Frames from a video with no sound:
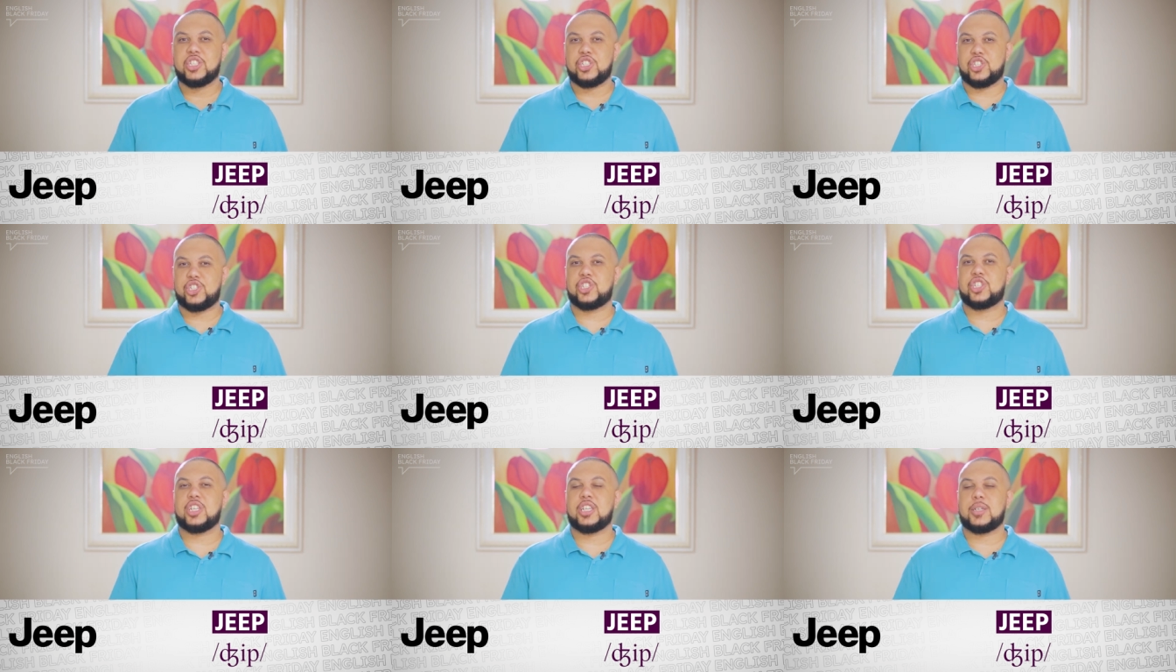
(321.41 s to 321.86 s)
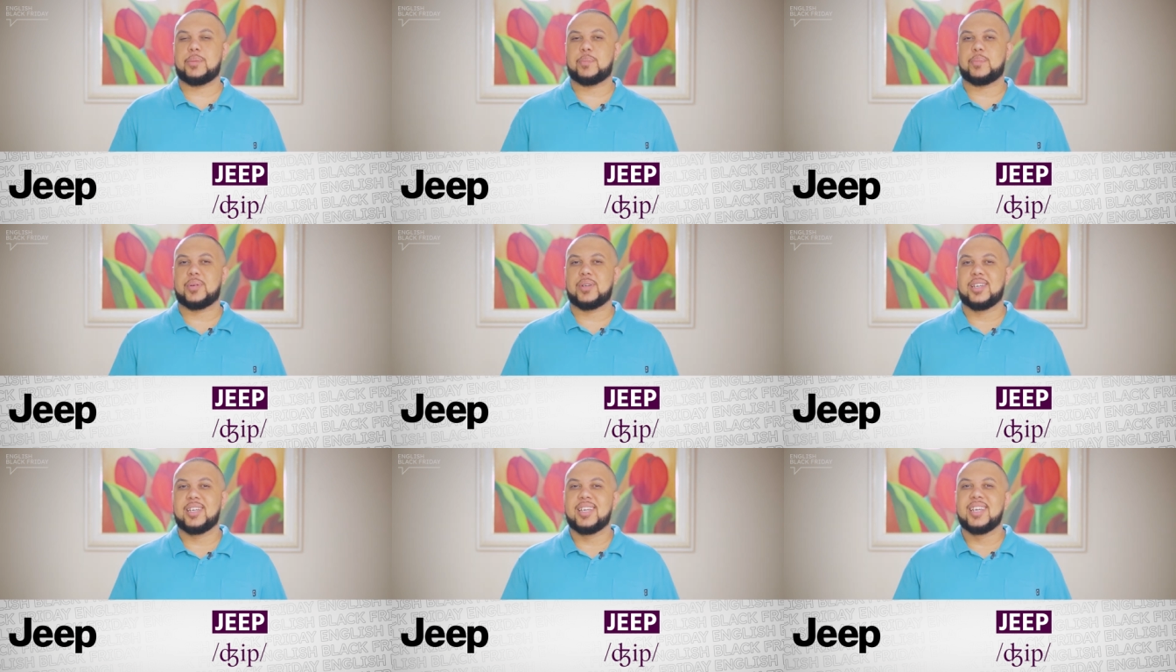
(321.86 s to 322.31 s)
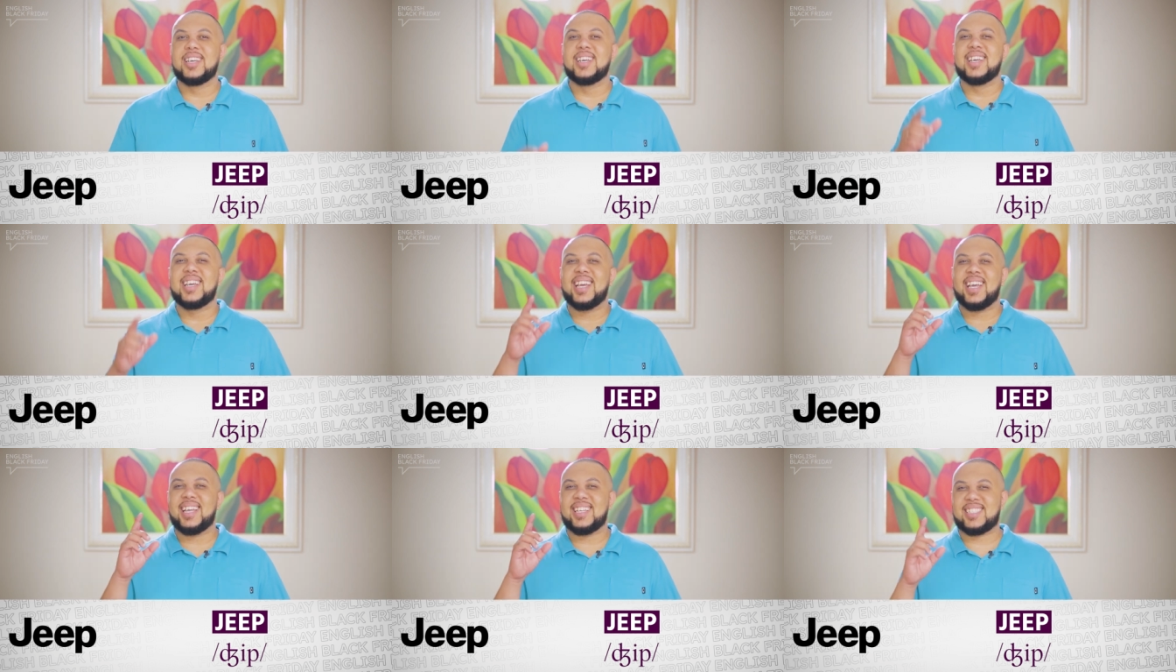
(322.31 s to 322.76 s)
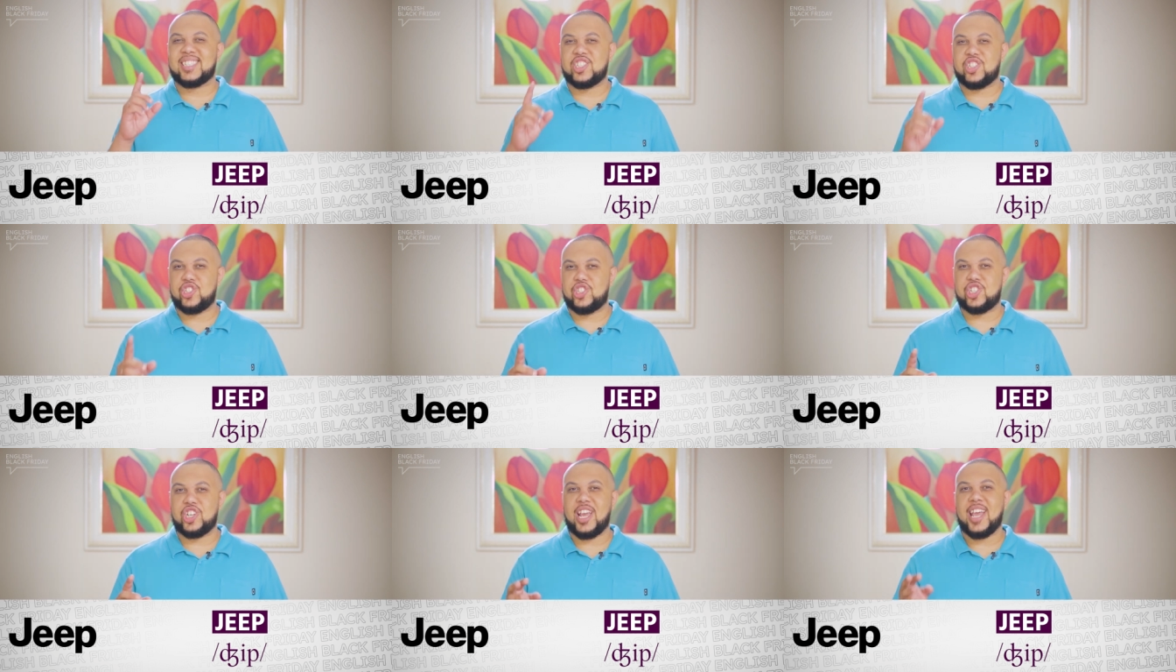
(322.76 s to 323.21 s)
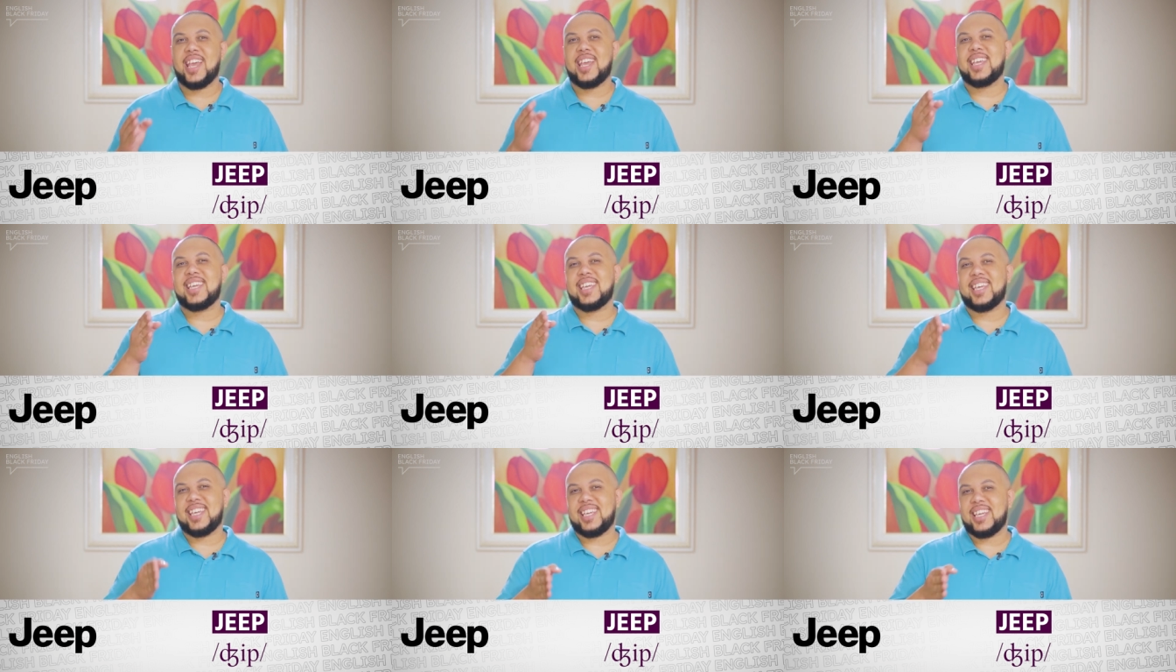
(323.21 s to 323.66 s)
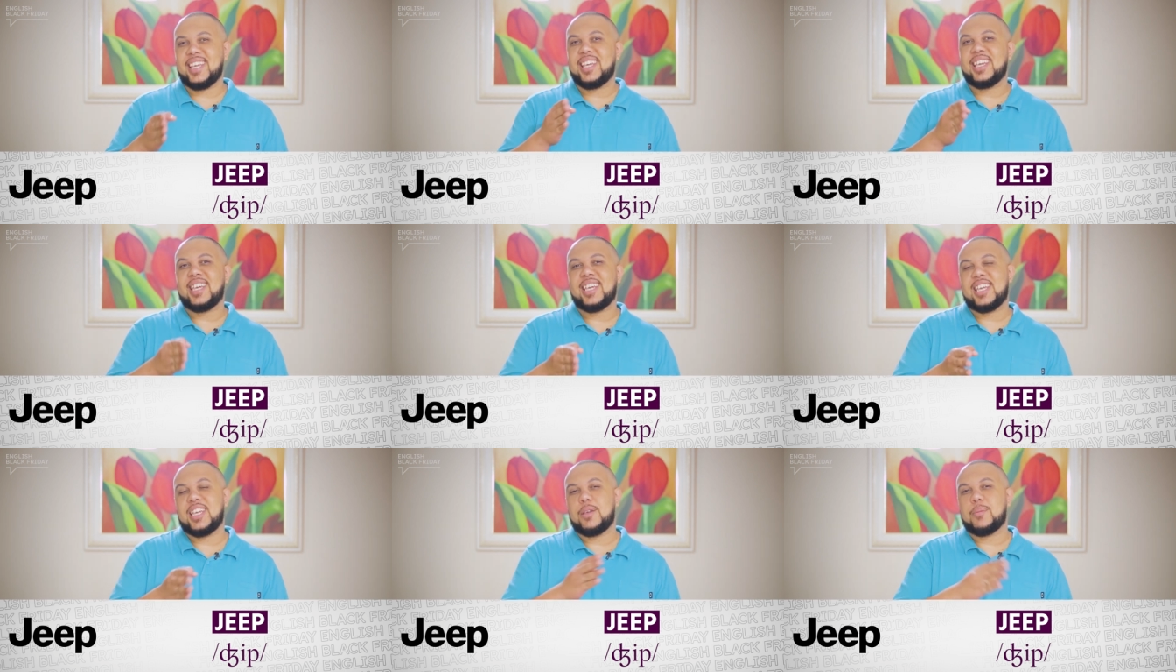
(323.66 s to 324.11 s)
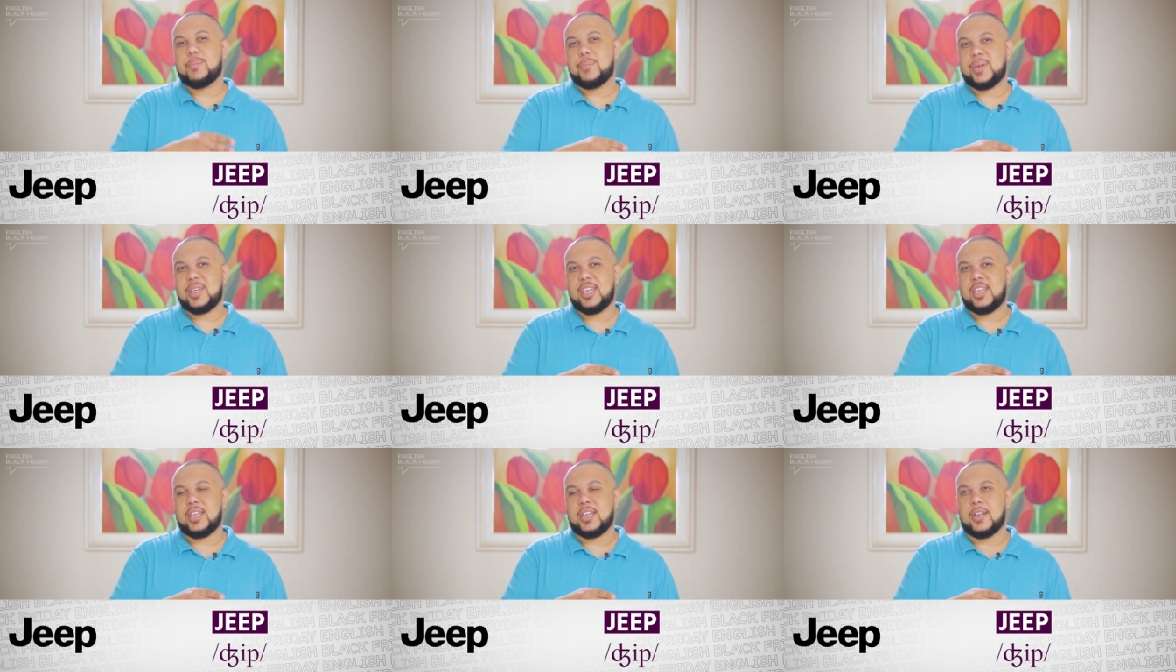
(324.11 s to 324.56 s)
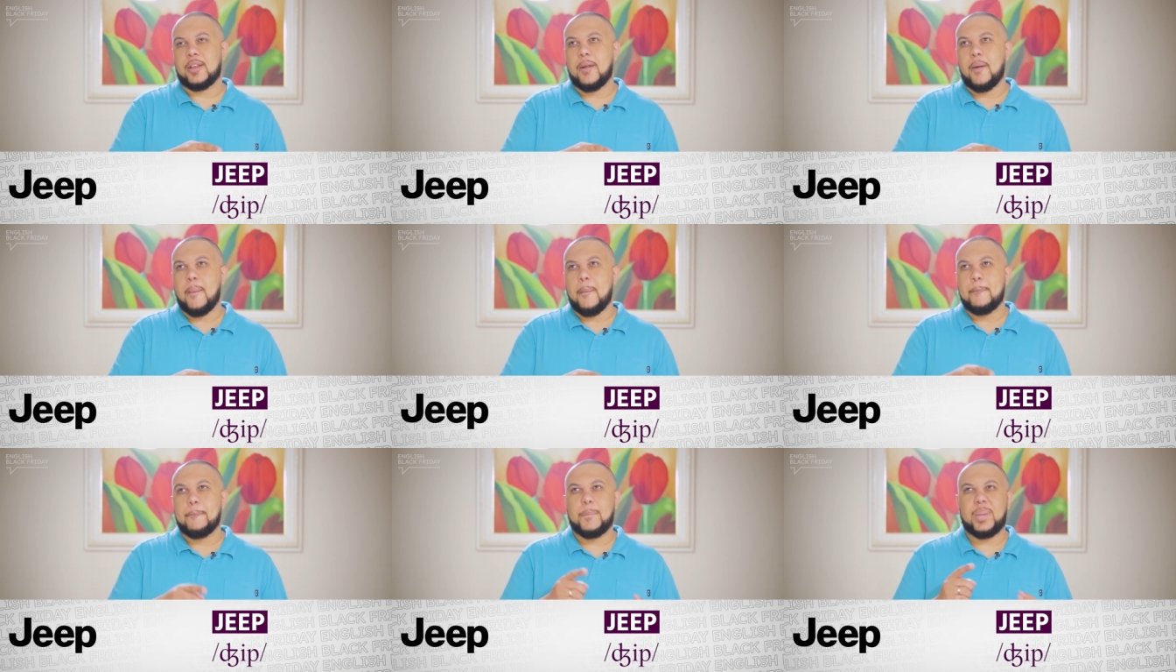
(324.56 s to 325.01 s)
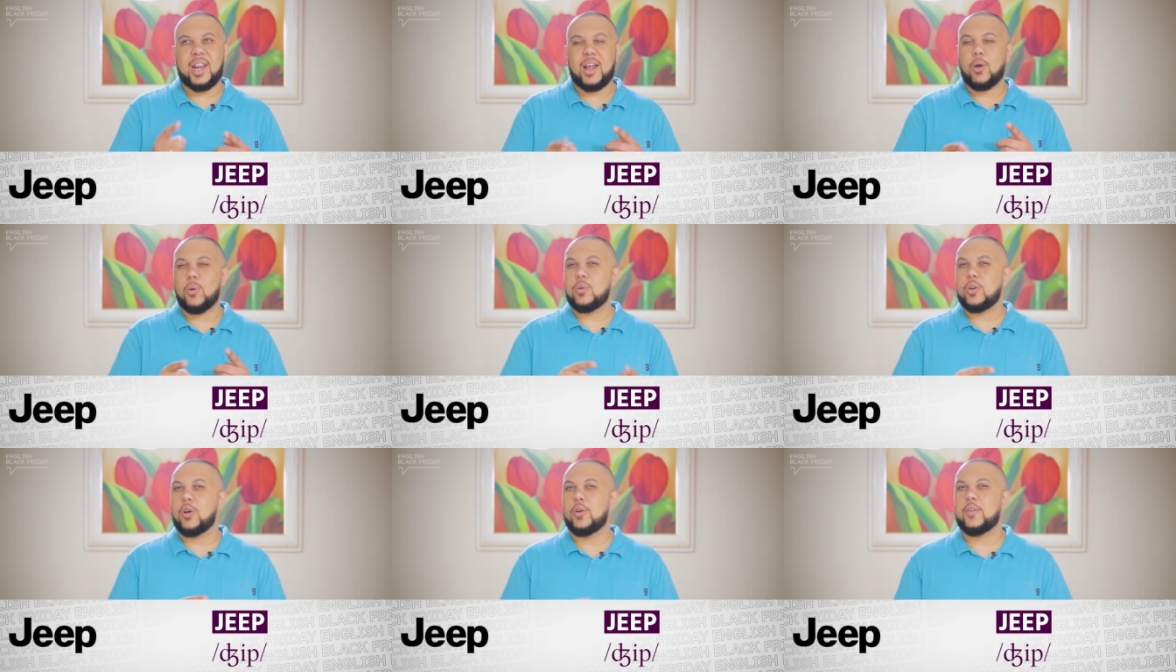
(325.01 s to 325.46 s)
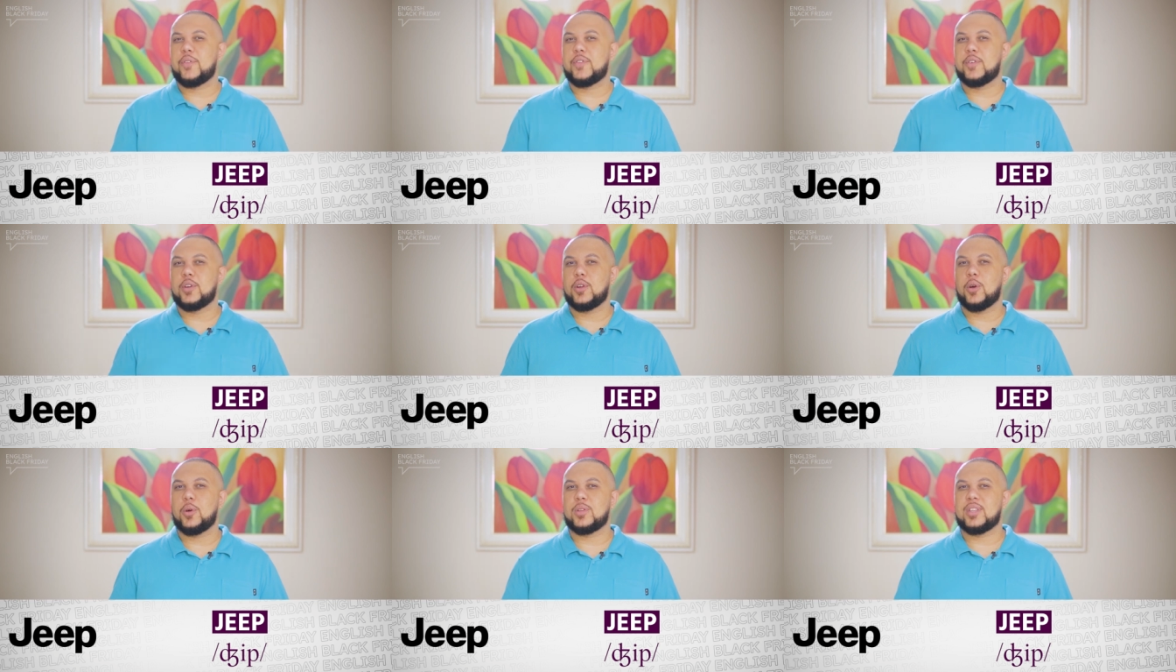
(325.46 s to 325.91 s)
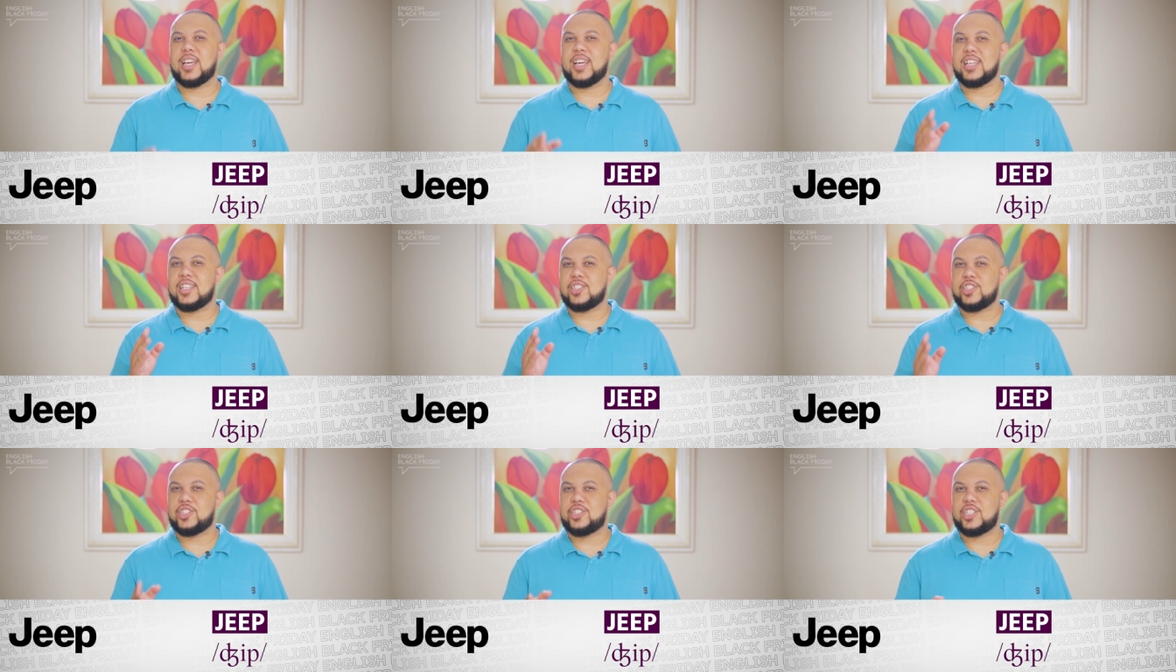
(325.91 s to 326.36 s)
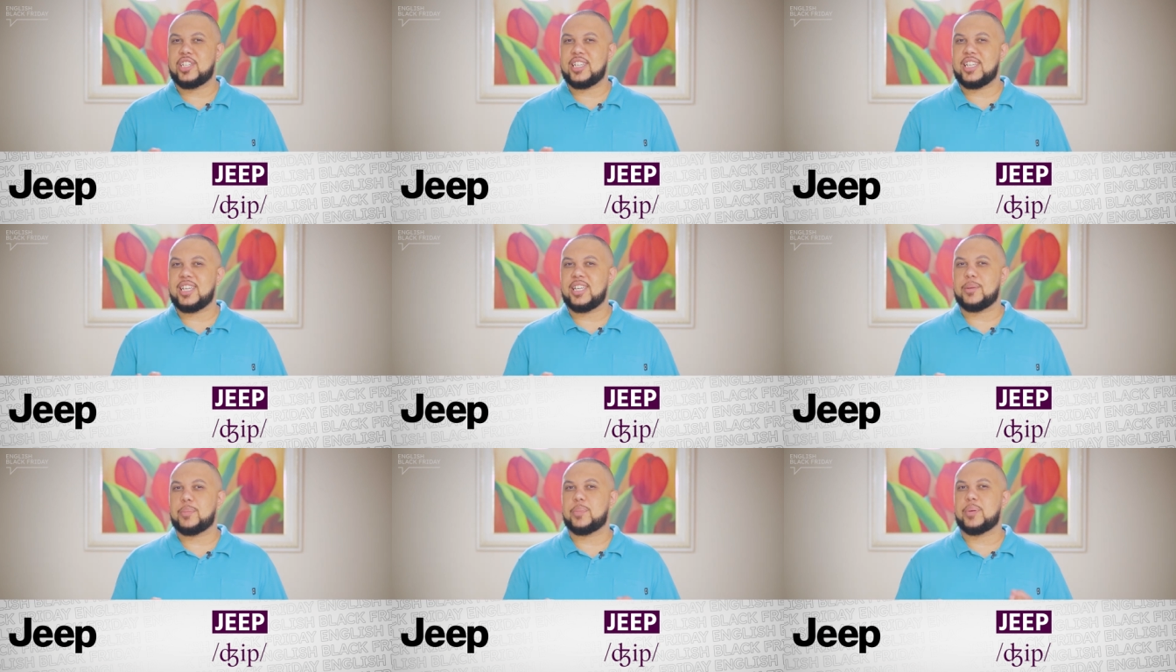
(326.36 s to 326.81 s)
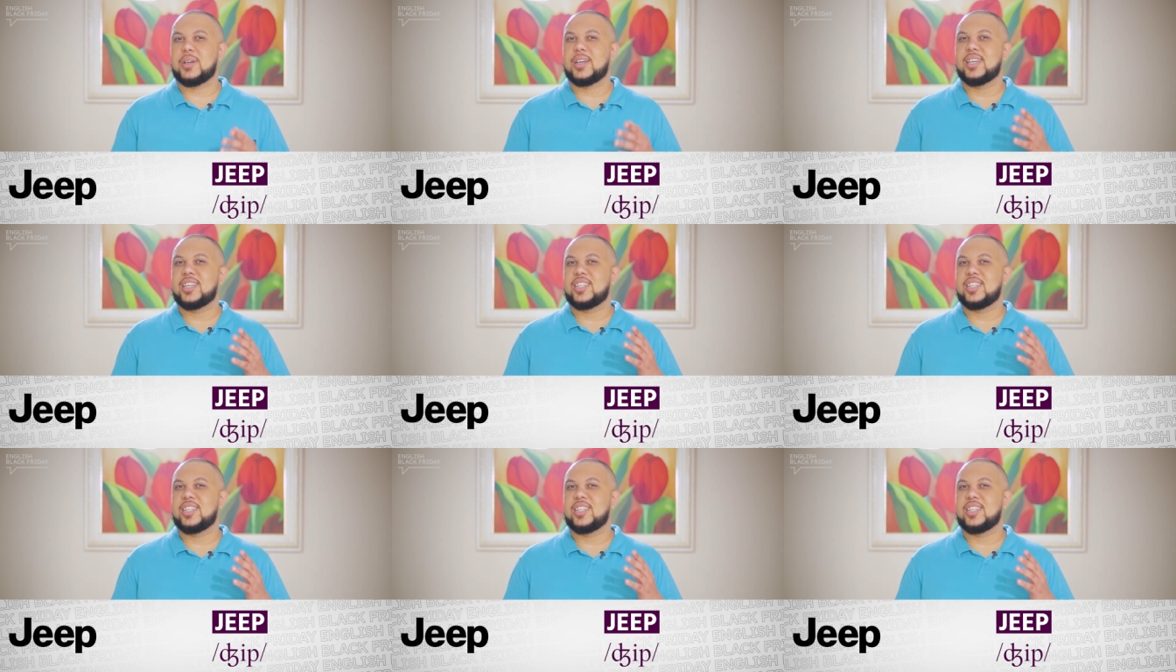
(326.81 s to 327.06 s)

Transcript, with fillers: Jeep. It's J-E-E-P. But I don't know if you know that Jeep,